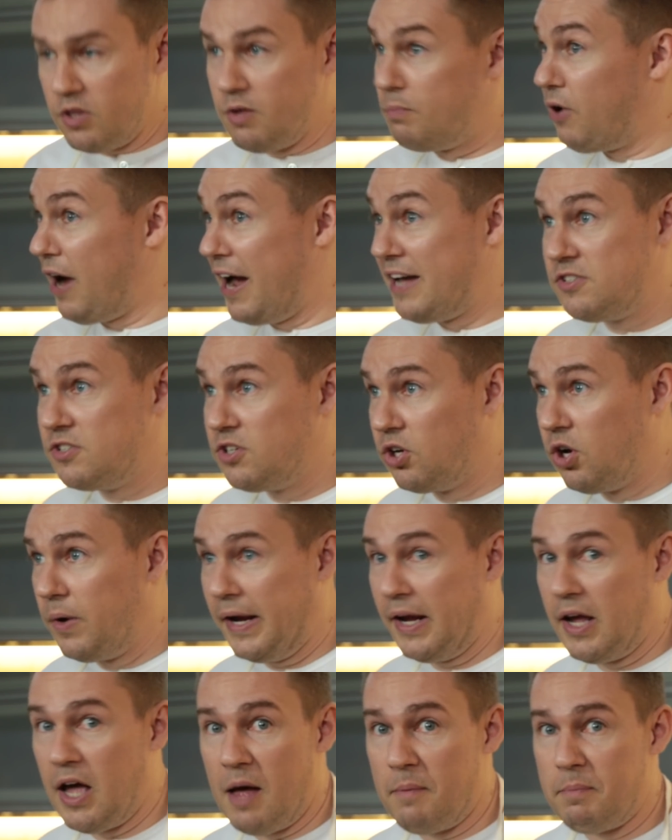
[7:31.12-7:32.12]
The prices are
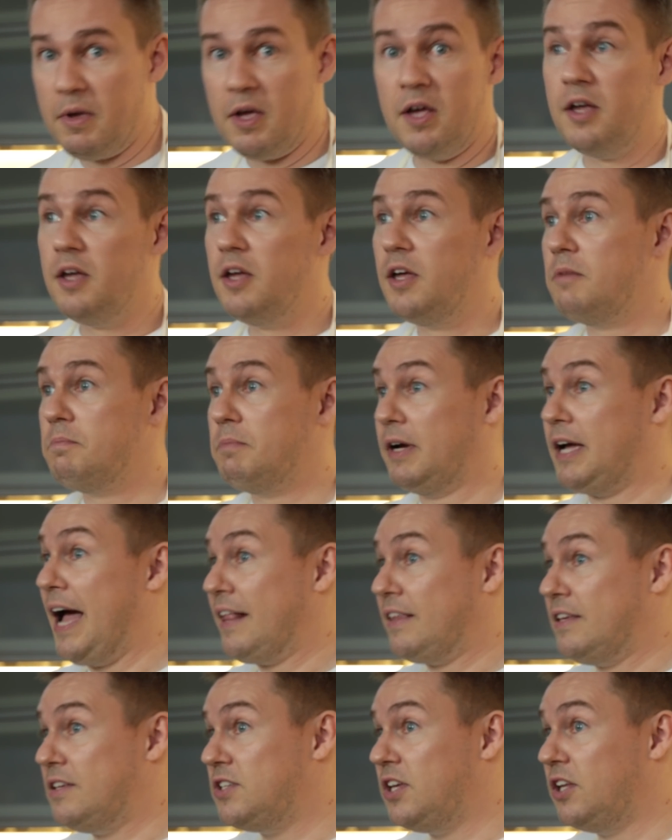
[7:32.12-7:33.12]
going up.
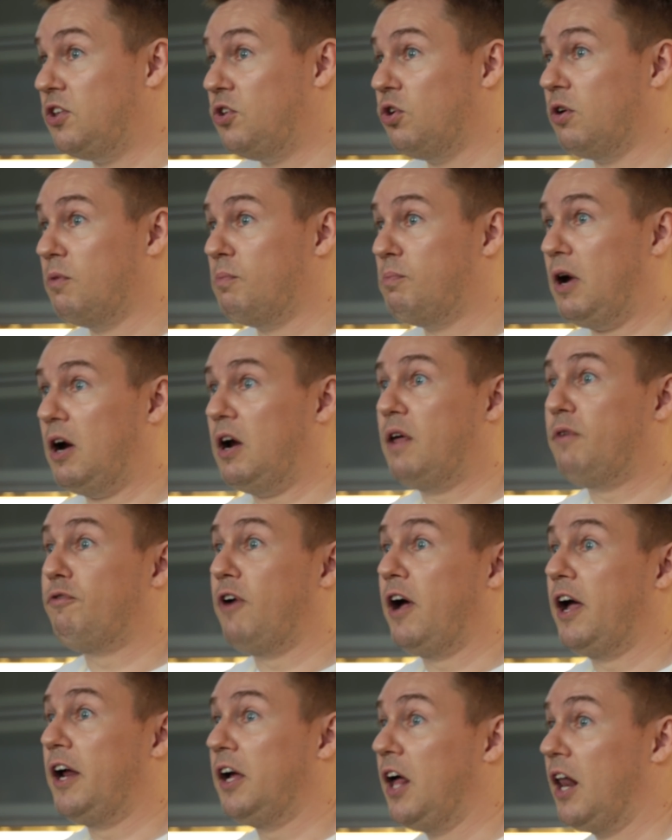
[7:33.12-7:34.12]
Makati City, you can barely
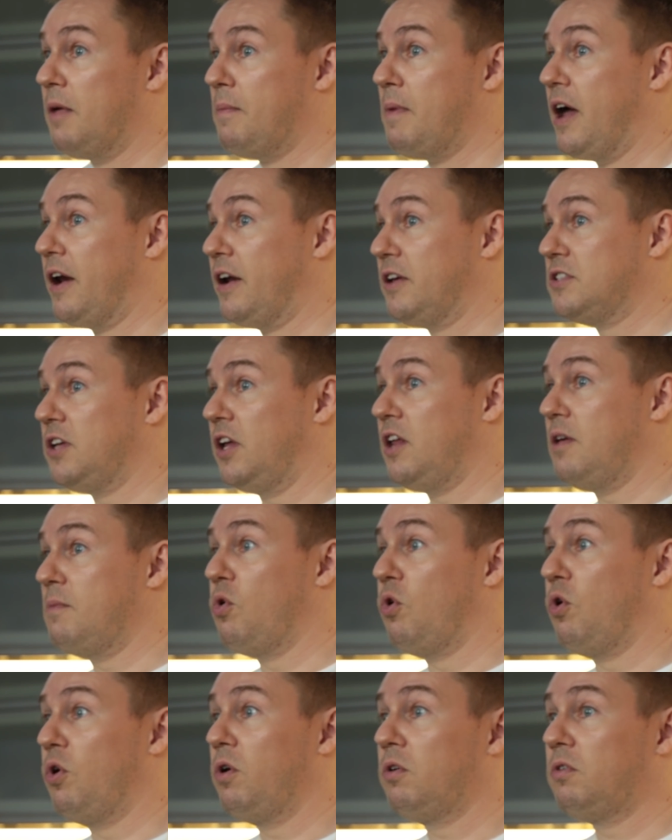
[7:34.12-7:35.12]
find calamares
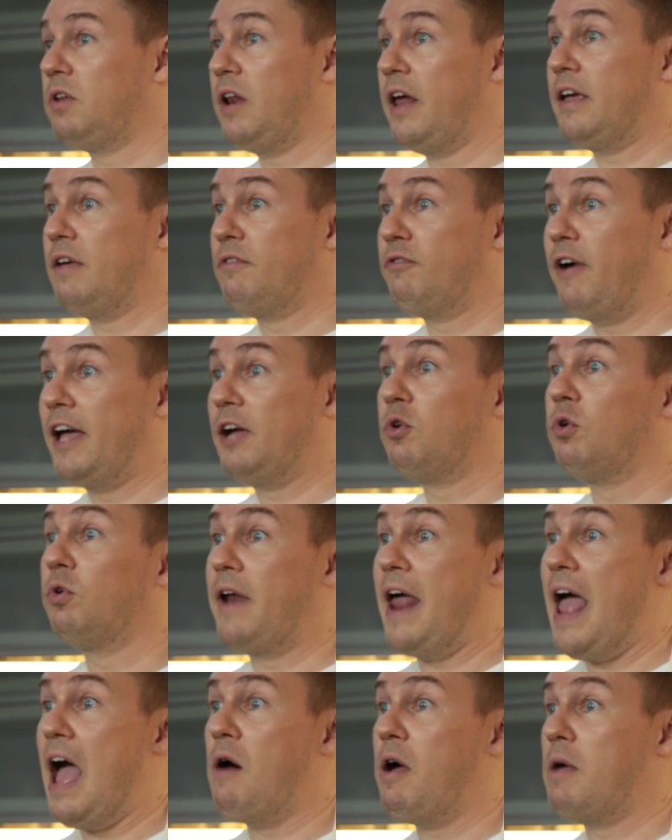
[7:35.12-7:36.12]
anymore. Like if I go
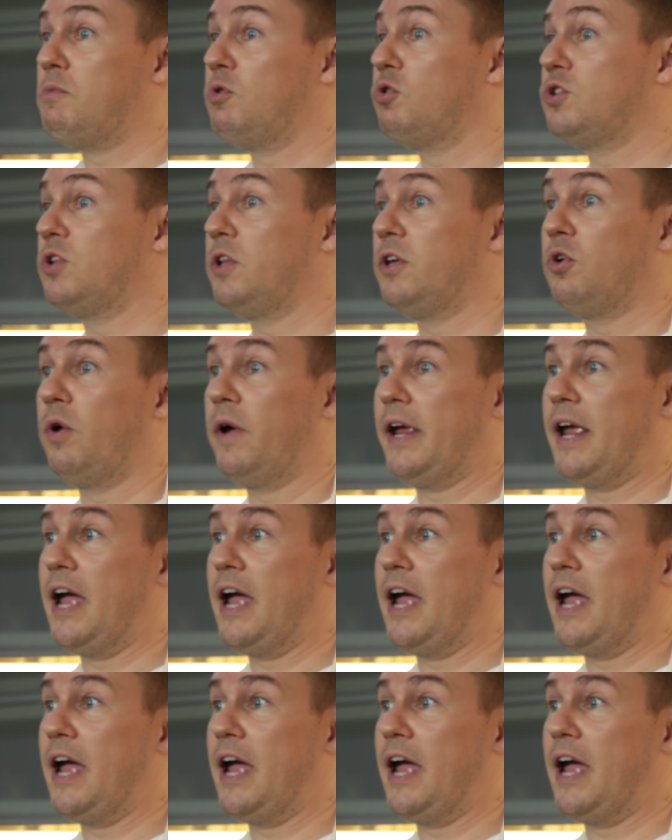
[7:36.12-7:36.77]
now, I'm usually going